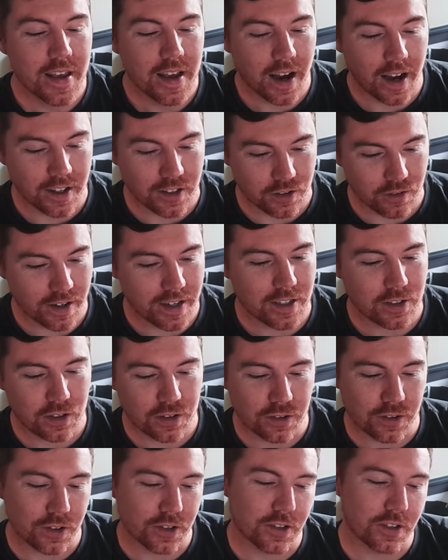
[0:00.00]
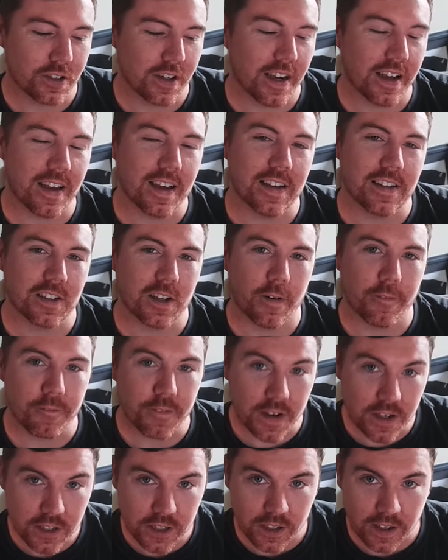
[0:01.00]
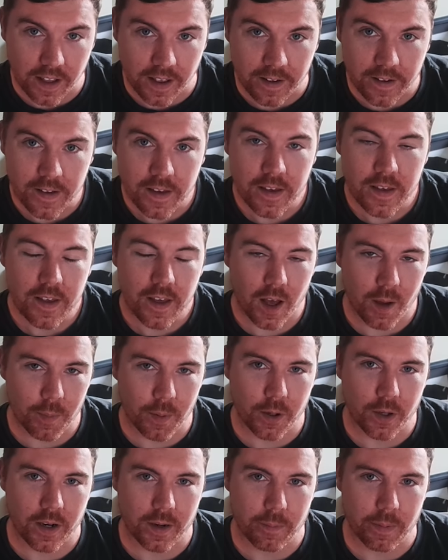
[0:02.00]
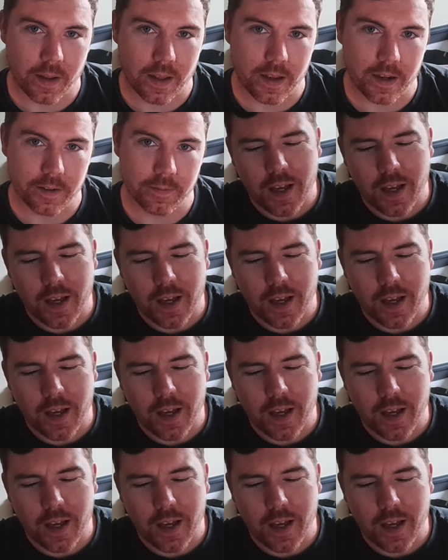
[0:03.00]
Andreas Hountondji is officially a Burnley player.